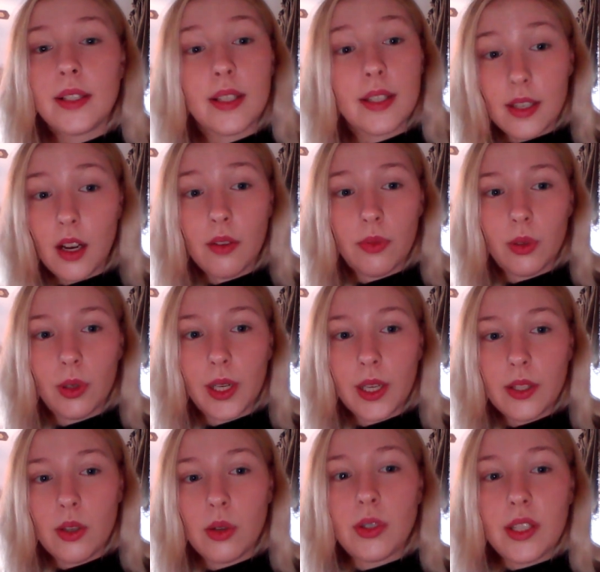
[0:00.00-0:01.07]

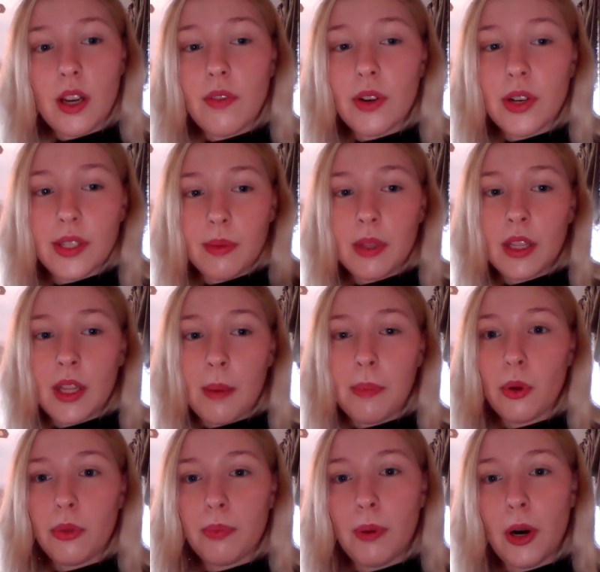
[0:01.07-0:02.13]
Discovery. So discovery is something that
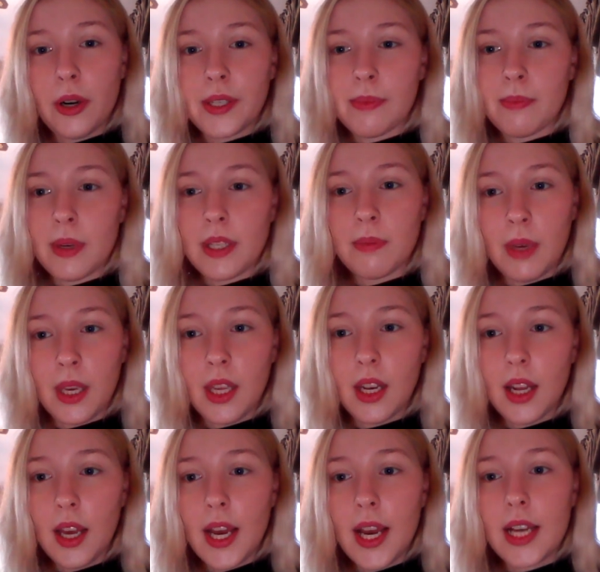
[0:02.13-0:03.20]
both parties must meet.